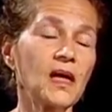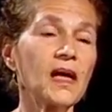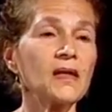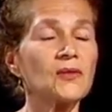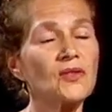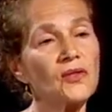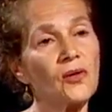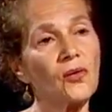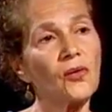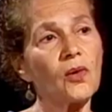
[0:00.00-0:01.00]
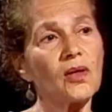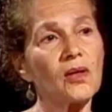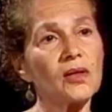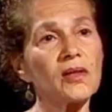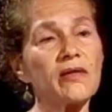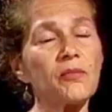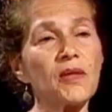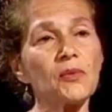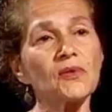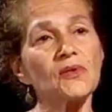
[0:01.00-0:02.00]
And so a lot of
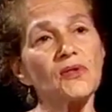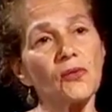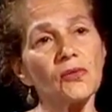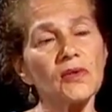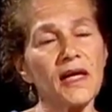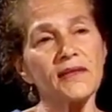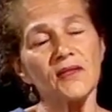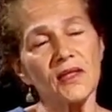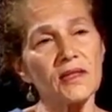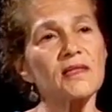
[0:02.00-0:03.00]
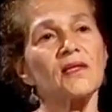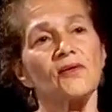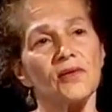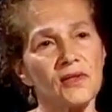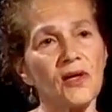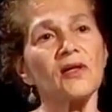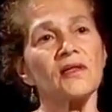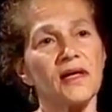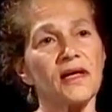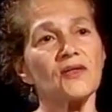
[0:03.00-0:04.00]
people don't like to consider
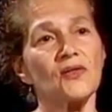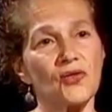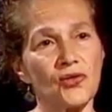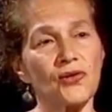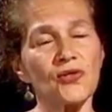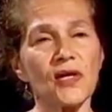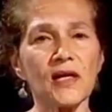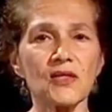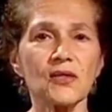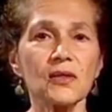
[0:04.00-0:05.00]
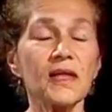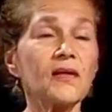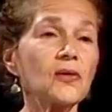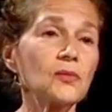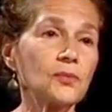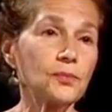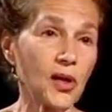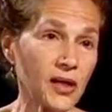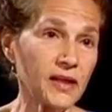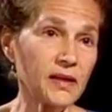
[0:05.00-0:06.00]
Ananda as a church. As a legal
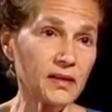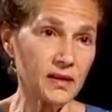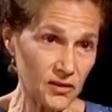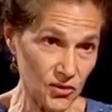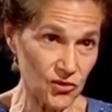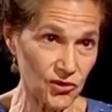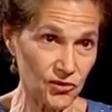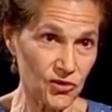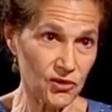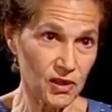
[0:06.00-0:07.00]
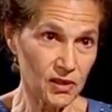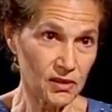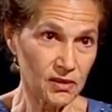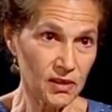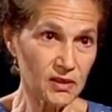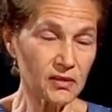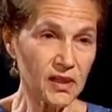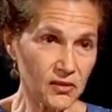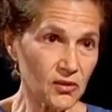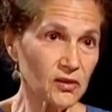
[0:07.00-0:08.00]
body, it is a church. It's a
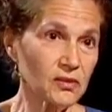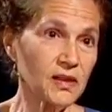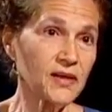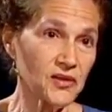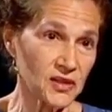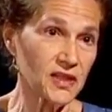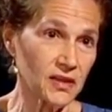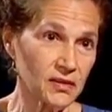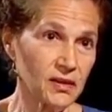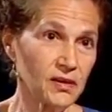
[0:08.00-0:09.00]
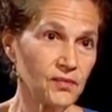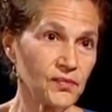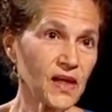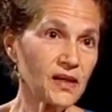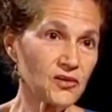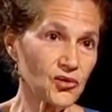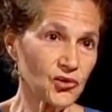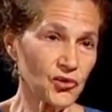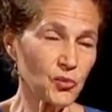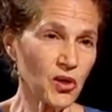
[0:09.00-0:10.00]
legal entity as a
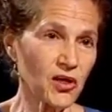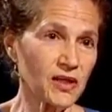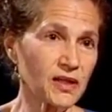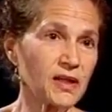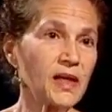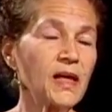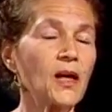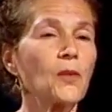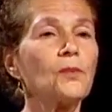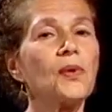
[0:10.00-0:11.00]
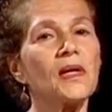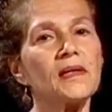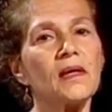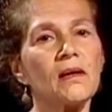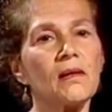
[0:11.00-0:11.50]
church body. But